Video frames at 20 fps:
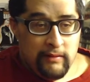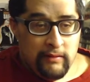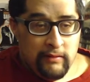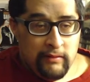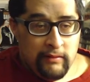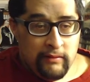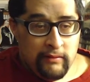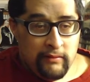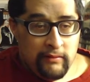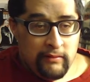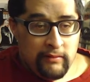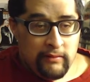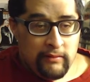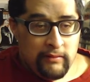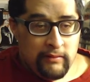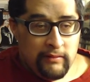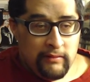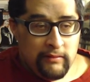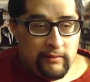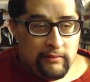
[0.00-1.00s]

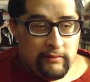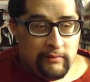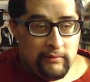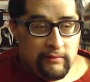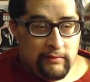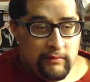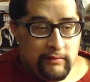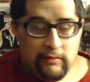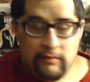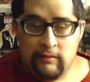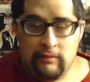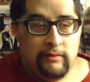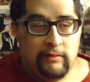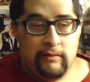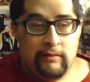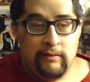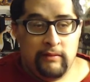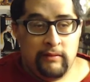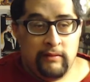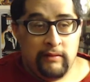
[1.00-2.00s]
Everything they
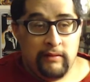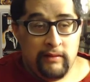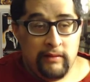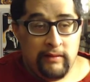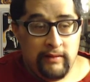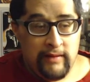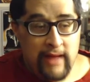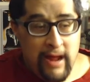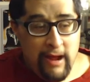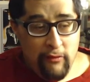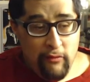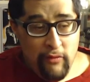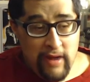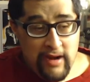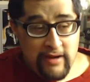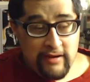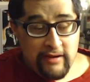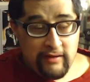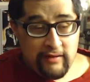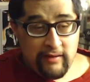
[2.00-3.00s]
That went,
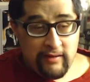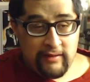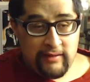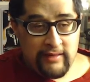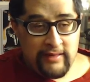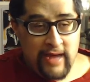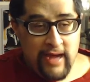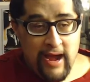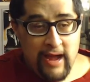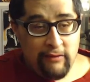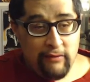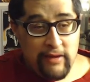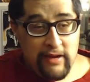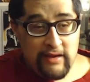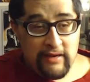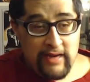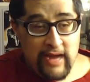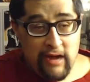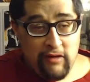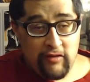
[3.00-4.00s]
that
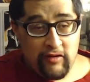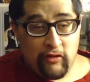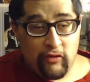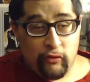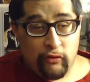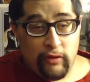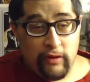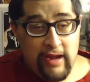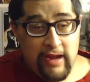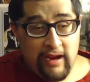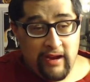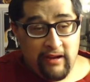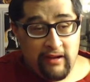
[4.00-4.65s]
went down You're quick.